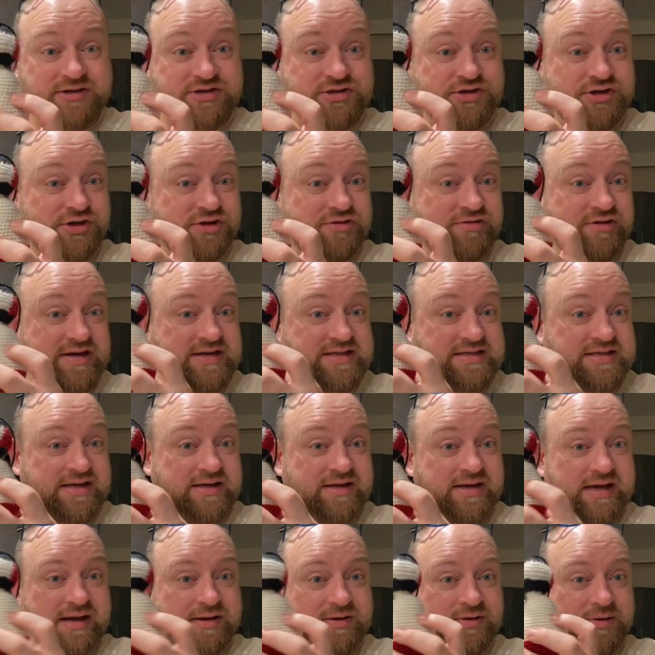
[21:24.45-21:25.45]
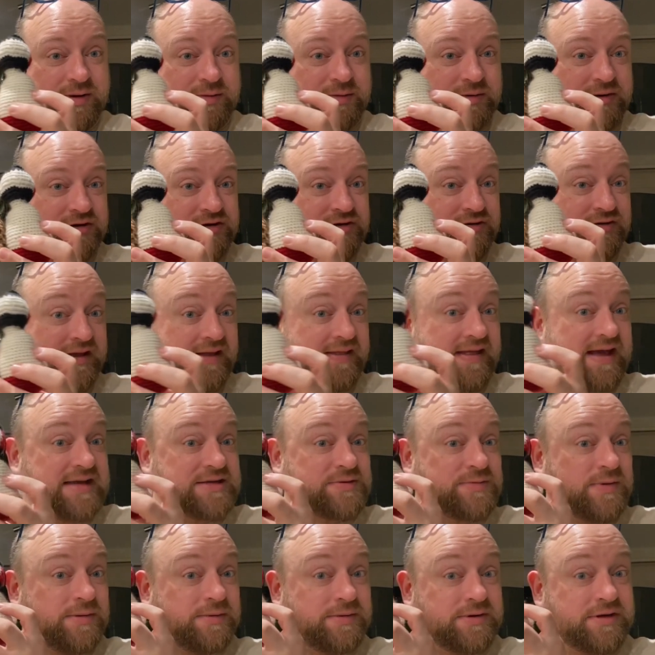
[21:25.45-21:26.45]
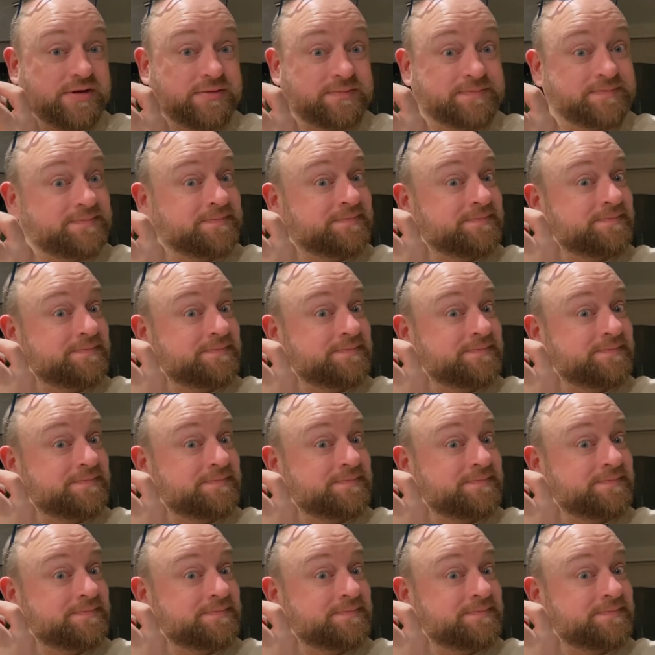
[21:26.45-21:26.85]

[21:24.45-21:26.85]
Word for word: stir crazy. How do I want to do that? That's what I want to do.